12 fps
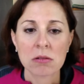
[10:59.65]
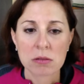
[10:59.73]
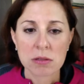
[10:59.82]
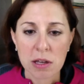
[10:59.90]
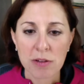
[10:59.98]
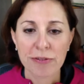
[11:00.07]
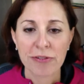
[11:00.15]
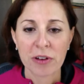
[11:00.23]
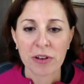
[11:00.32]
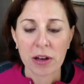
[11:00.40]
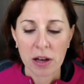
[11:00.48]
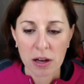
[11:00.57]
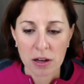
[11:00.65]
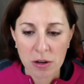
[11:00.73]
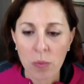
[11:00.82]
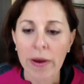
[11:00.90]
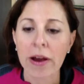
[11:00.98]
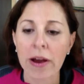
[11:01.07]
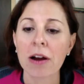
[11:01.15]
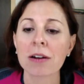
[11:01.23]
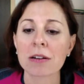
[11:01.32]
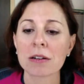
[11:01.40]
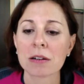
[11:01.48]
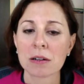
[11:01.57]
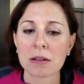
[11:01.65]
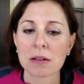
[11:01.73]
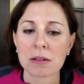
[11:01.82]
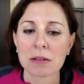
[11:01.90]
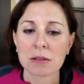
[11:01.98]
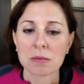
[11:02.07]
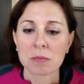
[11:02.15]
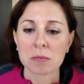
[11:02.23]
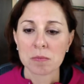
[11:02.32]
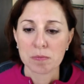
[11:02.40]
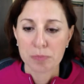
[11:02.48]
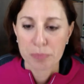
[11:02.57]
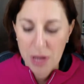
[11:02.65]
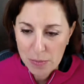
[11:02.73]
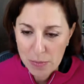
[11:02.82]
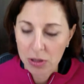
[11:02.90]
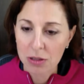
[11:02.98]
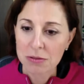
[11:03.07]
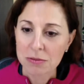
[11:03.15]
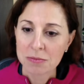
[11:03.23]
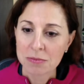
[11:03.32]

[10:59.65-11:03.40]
self-unaware people